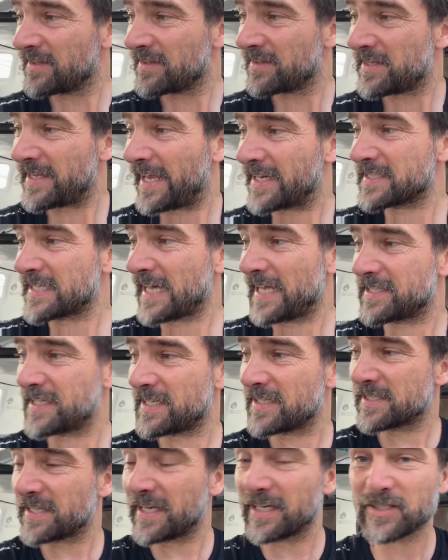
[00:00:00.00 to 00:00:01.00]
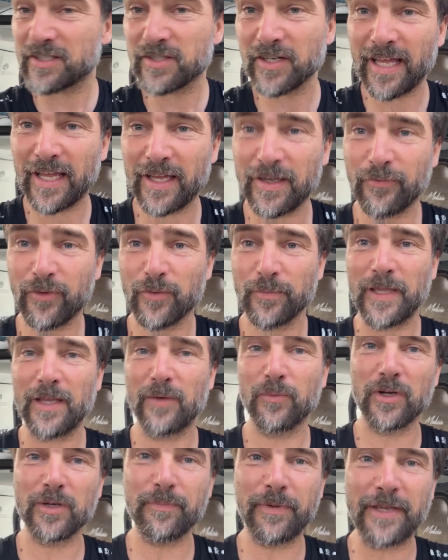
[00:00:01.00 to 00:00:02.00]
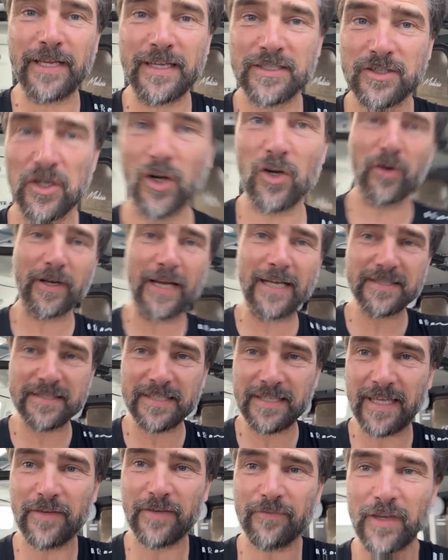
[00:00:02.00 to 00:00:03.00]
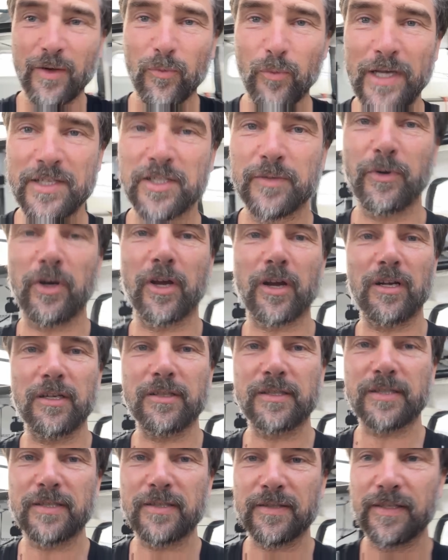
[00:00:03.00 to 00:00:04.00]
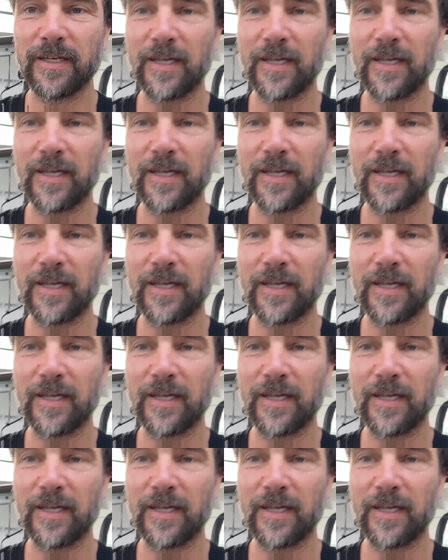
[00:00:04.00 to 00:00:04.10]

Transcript: The exciting thing today for me will be to look at the evening weather models,